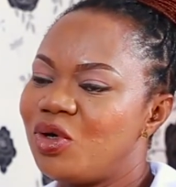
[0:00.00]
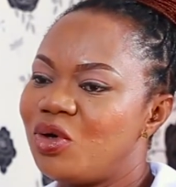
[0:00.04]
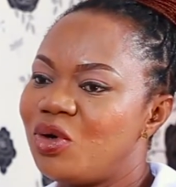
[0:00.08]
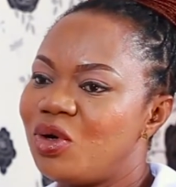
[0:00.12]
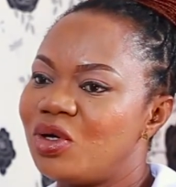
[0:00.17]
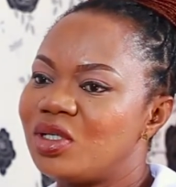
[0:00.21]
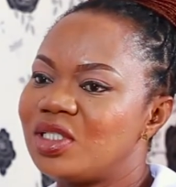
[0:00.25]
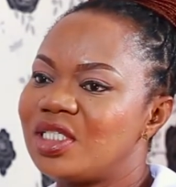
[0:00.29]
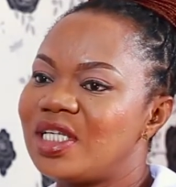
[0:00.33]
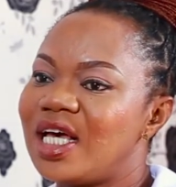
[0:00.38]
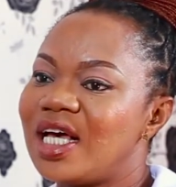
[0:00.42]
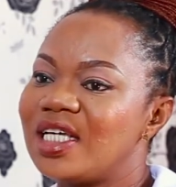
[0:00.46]

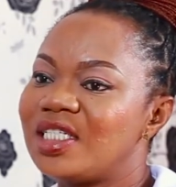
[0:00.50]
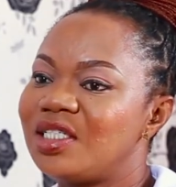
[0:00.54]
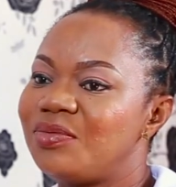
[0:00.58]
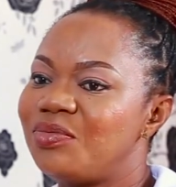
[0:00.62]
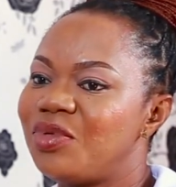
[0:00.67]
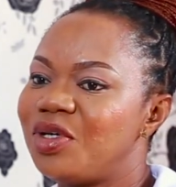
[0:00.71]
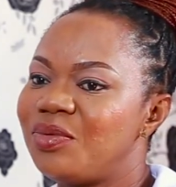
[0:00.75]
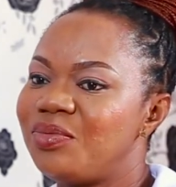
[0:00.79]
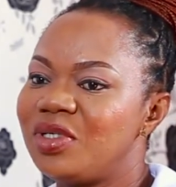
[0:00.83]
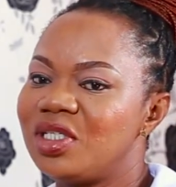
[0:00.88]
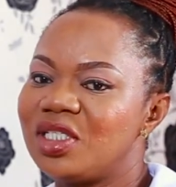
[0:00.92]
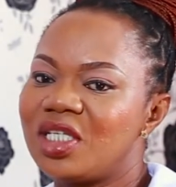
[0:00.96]
Because such
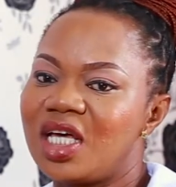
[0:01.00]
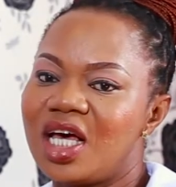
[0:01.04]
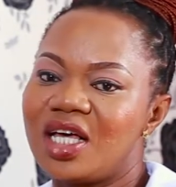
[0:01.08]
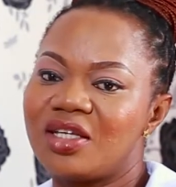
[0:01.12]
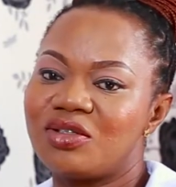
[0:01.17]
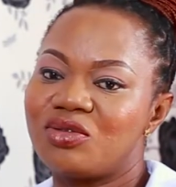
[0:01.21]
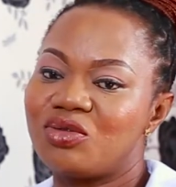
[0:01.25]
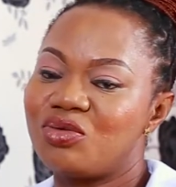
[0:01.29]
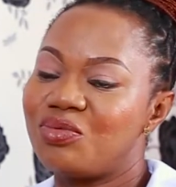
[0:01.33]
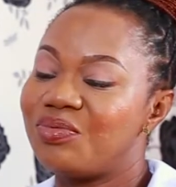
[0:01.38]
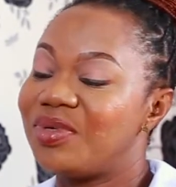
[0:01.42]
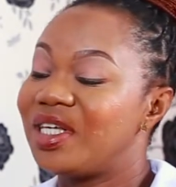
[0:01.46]
babies
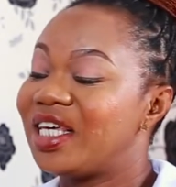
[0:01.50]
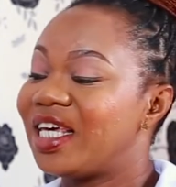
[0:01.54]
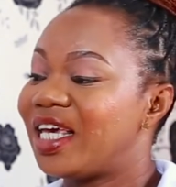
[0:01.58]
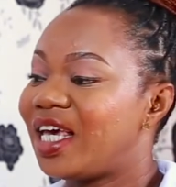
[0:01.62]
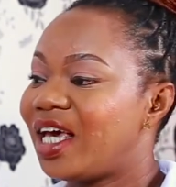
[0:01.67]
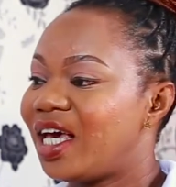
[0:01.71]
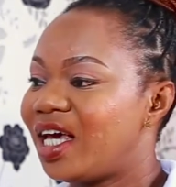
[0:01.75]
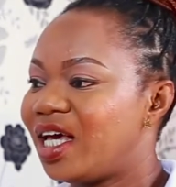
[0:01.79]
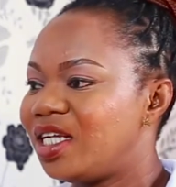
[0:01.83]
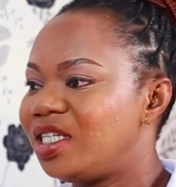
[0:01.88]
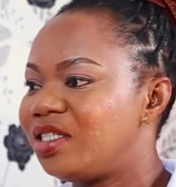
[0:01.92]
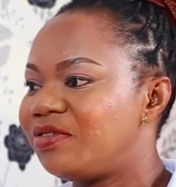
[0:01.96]
has to be
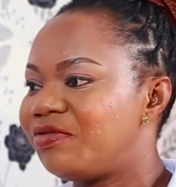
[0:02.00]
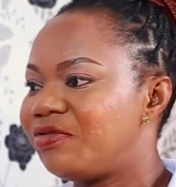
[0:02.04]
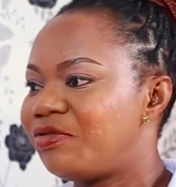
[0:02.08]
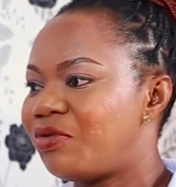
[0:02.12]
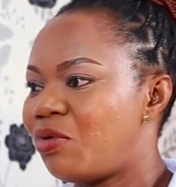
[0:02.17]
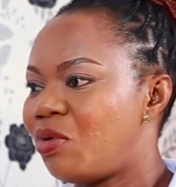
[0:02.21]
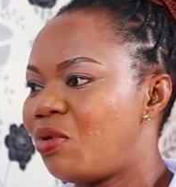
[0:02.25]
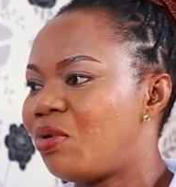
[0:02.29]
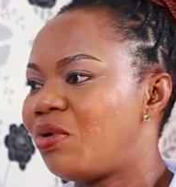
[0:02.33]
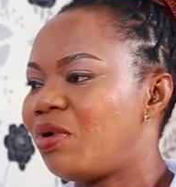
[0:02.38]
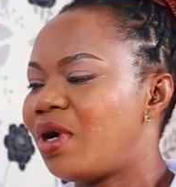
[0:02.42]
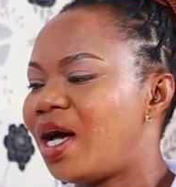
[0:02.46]
cared
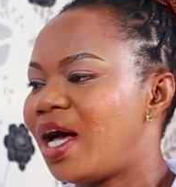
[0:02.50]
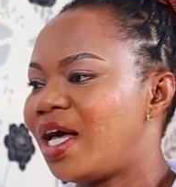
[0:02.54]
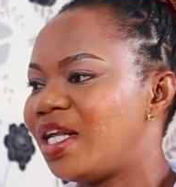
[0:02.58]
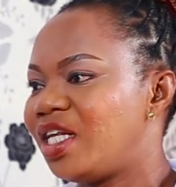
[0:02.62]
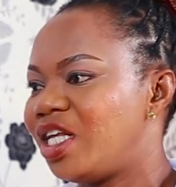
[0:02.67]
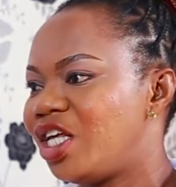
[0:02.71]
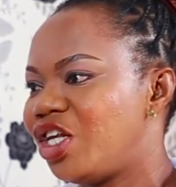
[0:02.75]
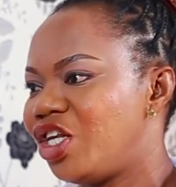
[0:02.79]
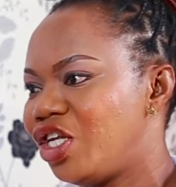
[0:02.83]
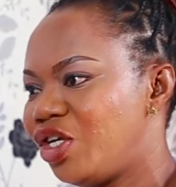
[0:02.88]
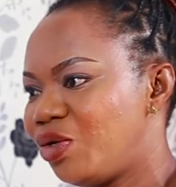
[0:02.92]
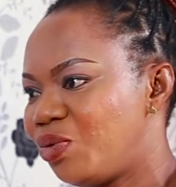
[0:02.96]
for at
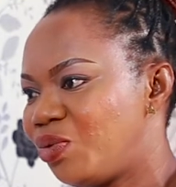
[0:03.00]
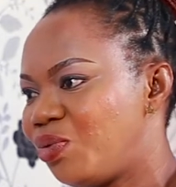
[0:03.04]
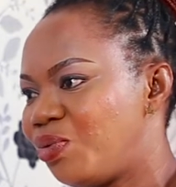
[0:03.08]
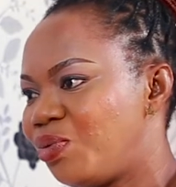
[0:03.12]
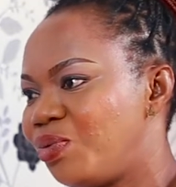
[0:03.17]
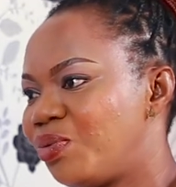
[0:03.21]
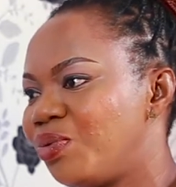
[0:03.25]
the NICU.